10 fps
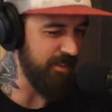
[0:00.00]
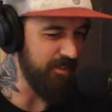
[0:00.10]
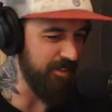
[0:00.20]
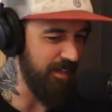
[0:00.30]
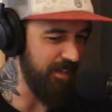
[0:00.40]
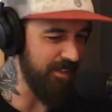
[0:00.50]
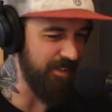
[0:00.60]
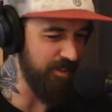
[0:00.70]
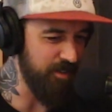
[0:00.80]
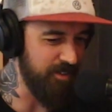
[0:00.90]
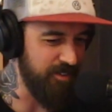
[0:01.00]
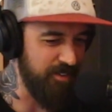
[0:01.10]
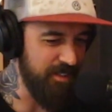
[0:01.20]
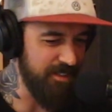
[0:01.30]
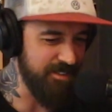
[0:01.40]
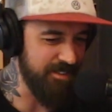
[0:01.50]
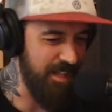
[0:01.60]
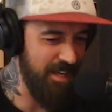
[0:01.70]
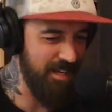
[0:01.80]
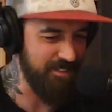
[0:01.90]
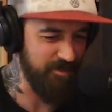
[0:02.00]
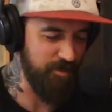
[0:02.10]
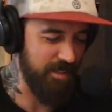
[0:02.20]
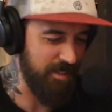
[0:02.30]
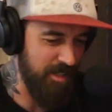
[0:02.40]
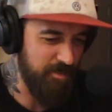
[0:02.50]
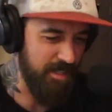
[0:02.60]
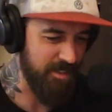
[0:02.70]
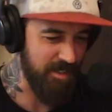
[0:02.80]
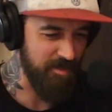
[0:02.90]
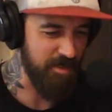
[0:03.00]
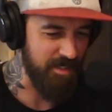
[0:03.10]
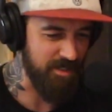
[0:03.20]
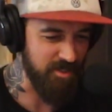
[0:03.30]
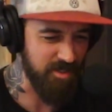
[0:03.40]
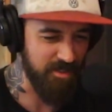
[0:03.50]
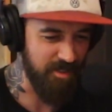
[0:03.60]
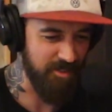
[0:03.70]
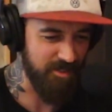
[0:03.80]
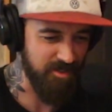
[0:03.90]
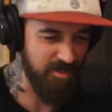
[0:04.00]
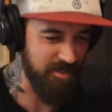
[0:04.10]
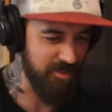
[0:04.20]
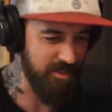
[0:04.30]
here, not here, or this and that? But I'm not an engineer. I don't engineer